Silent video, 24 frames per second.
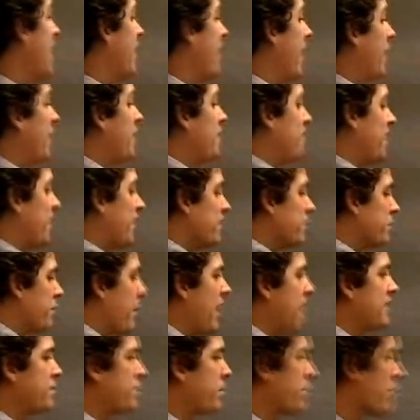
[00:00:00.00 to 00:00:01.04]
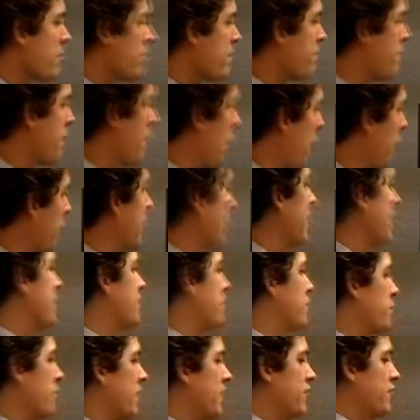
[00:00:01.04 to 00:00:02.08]
Now the sales price per boat
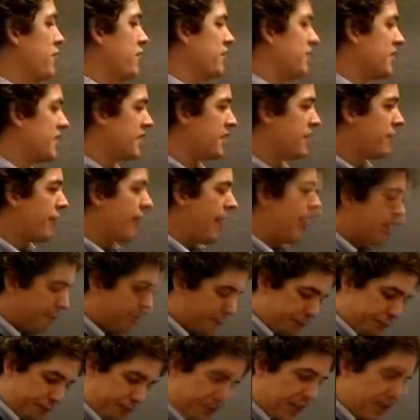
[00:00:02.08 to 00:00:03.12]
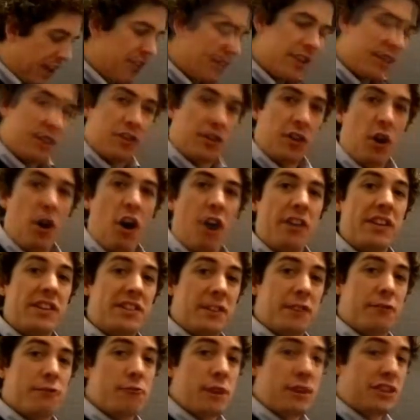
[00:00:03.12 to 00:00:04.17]
is $365. So all
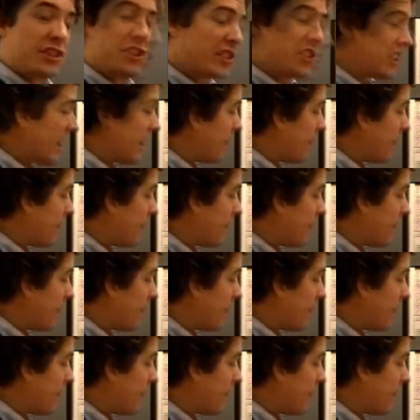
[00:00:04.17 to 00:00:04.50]
this information is